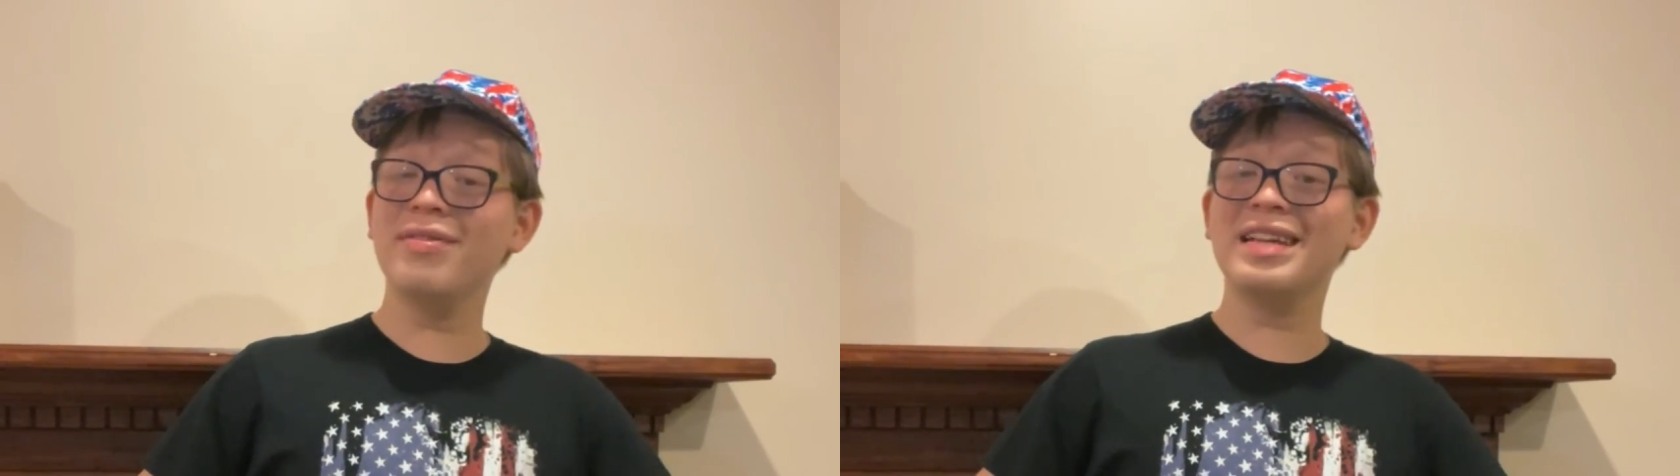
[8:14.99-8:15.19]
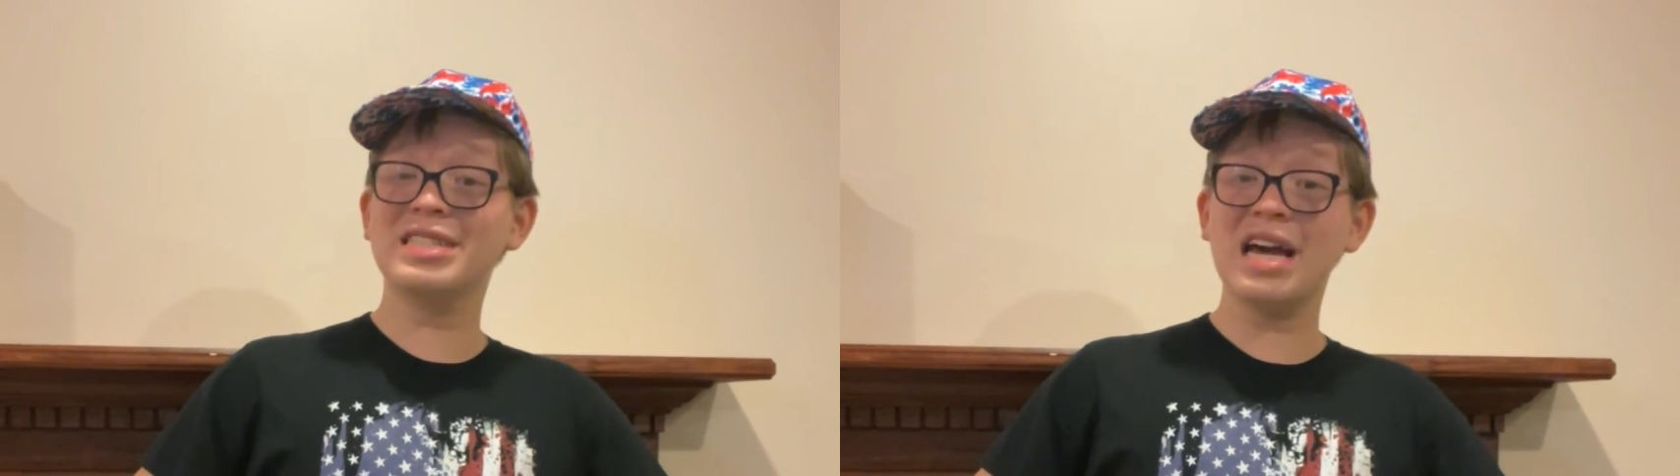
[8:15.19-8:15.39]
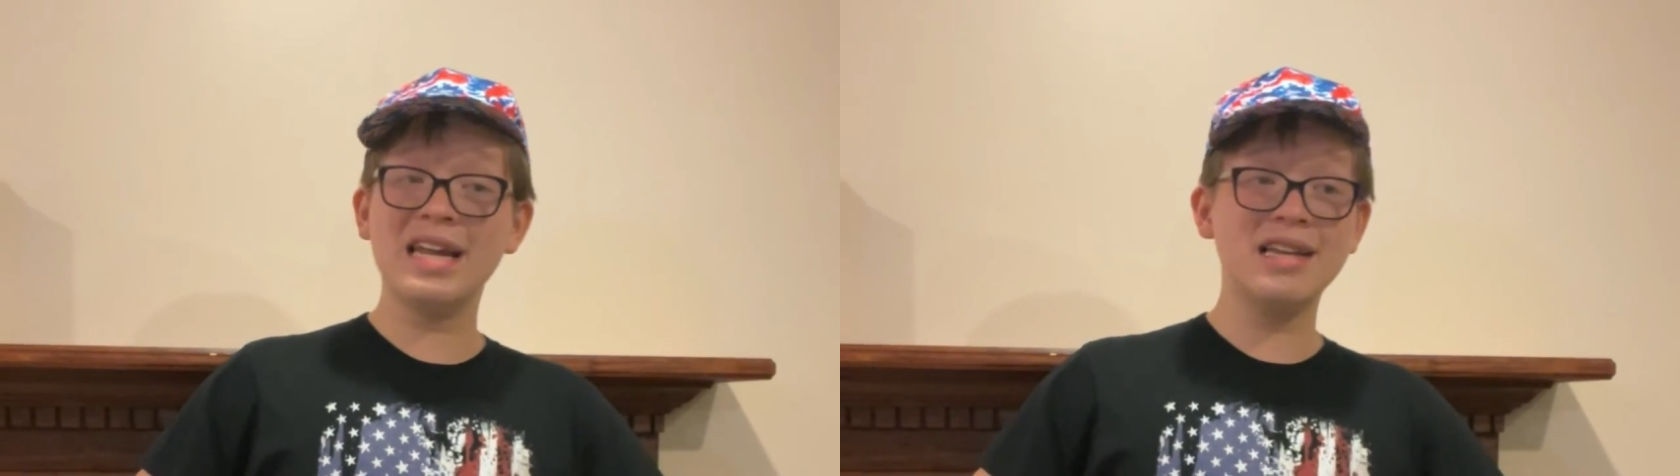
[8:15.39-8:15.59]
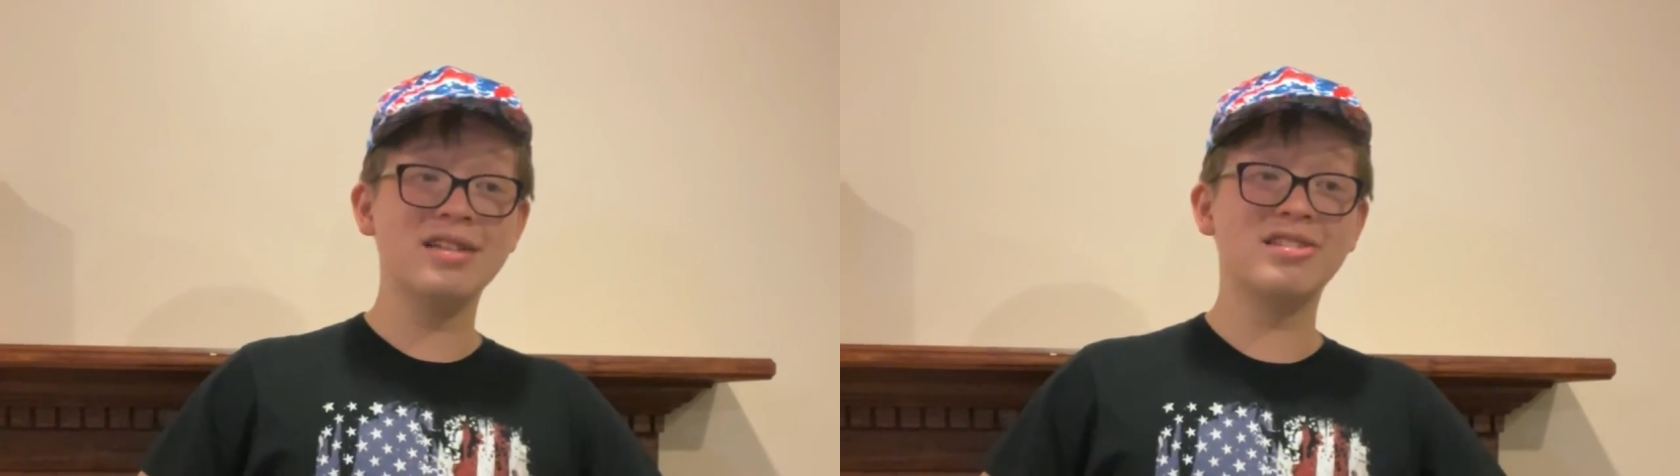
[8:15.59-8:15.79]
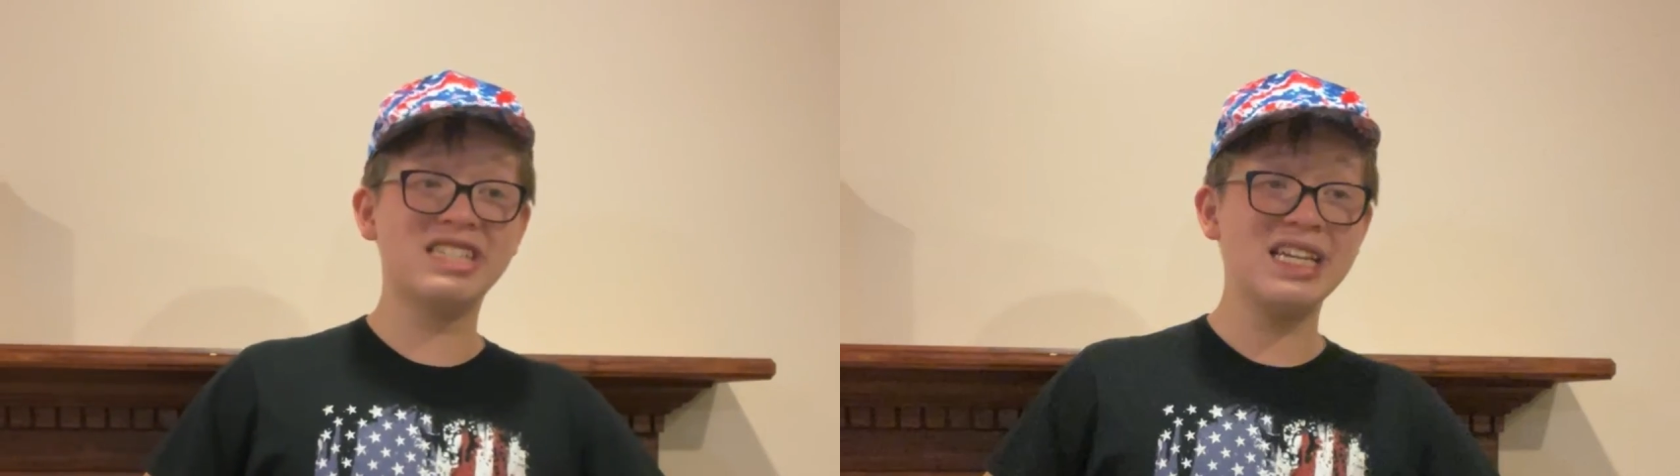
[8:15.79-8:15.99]
really
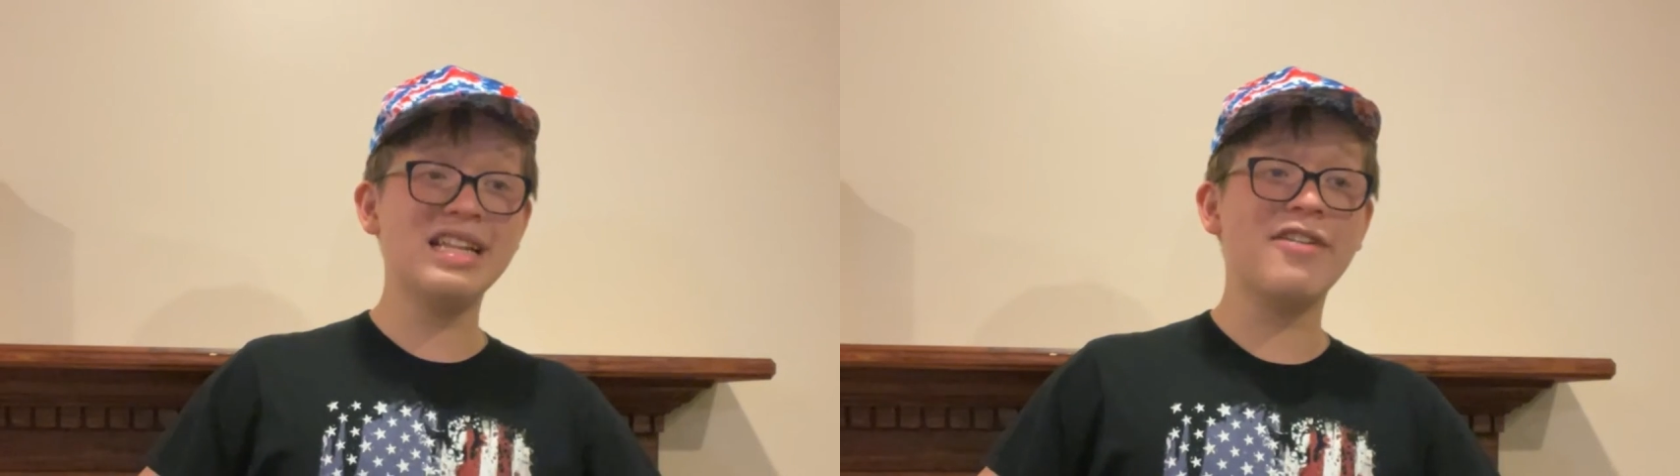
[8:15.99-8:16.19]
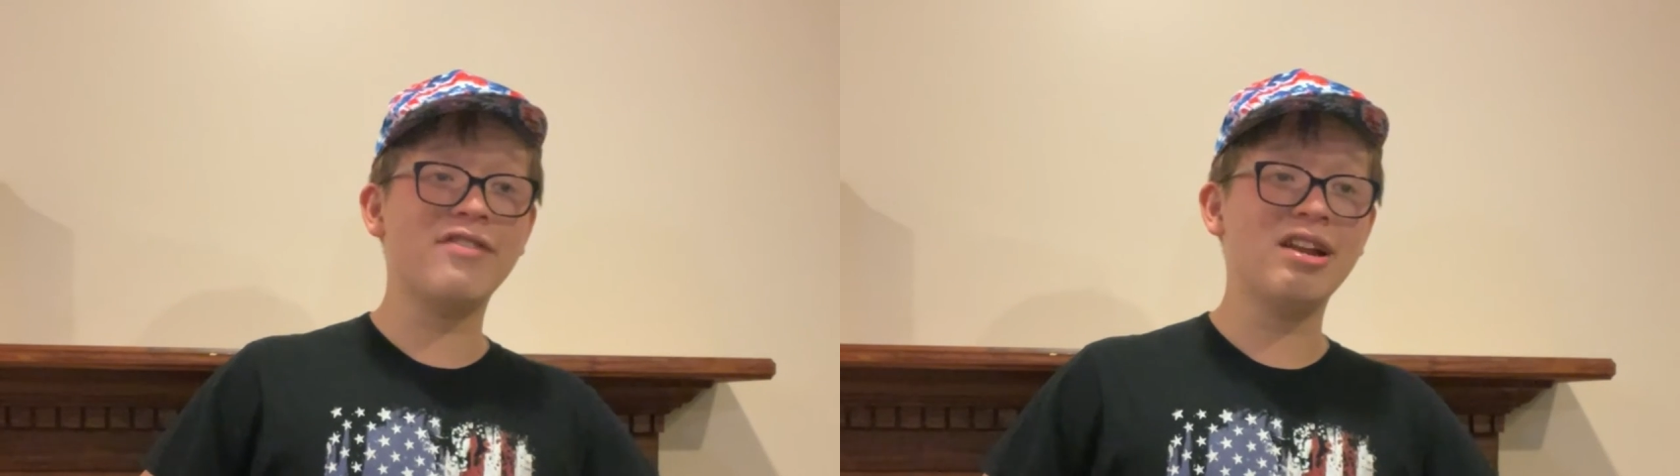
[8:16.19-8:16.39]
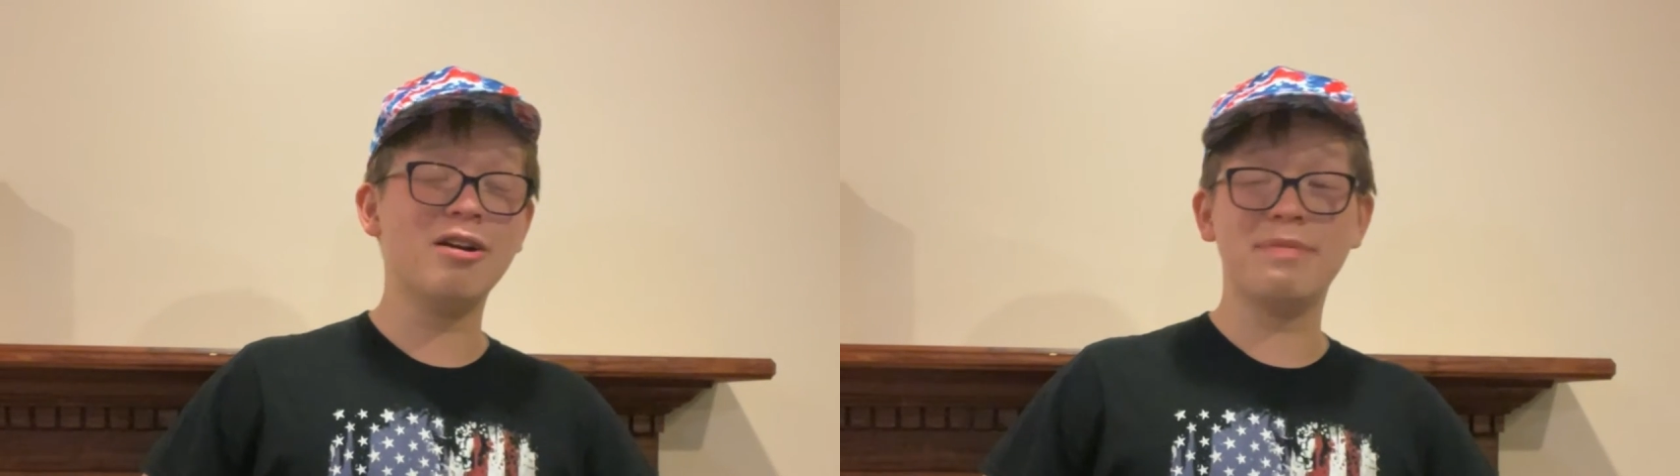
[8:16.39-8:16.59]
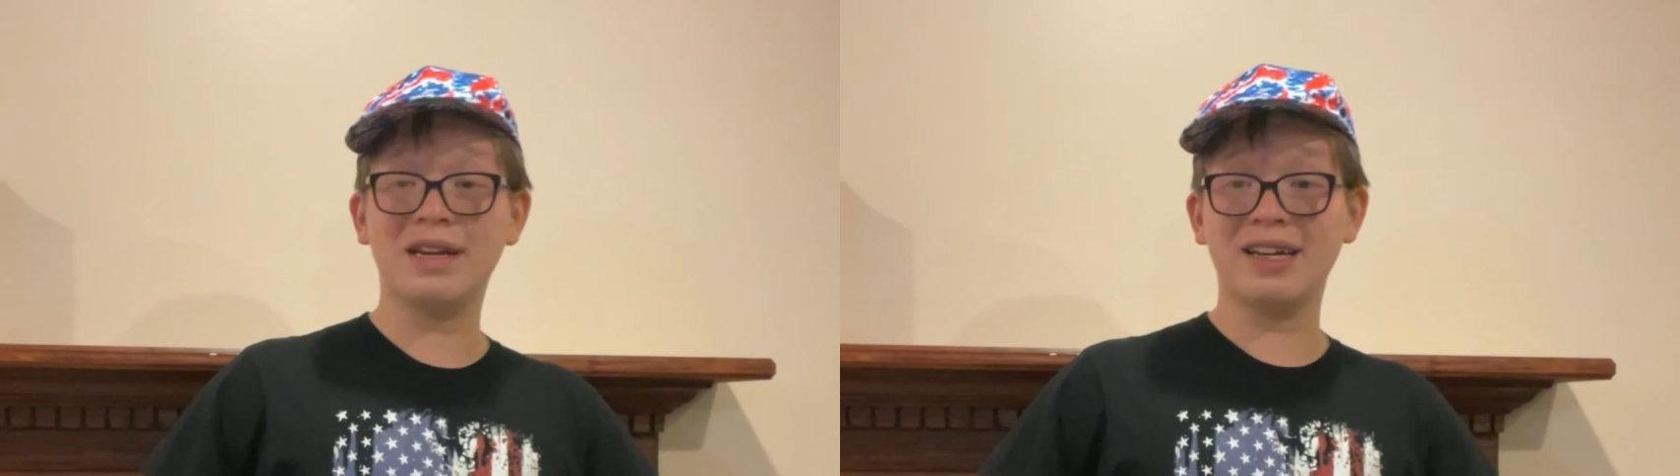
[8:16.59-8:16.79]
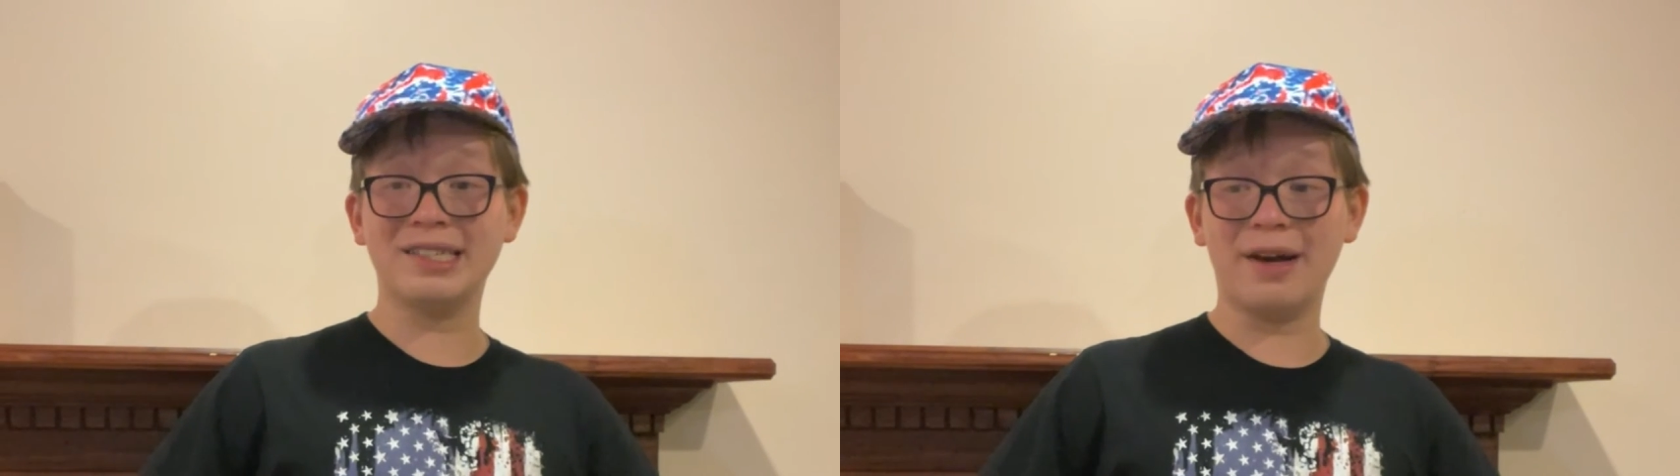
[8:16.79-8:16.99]
excited to see that video,
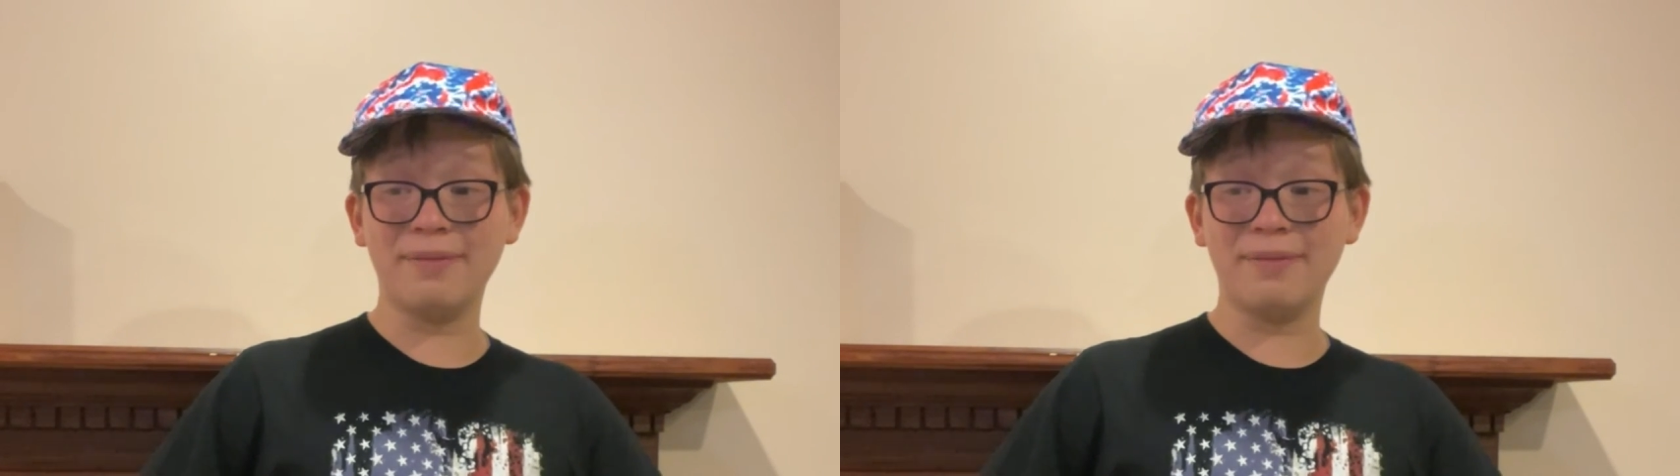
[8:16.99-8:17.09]
because